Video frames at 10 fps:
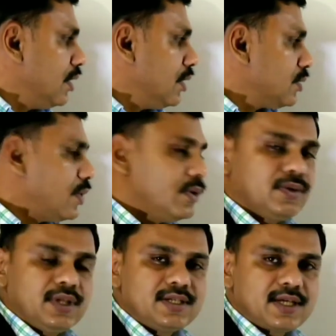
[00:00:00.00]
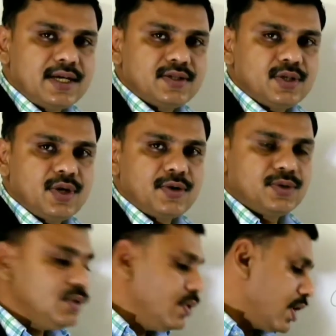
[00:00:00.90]
So this case you have
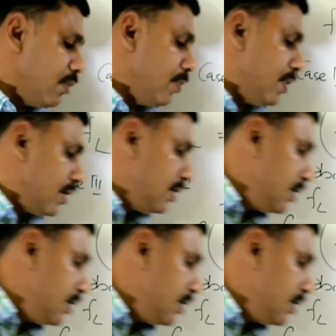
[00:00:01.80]
to remember.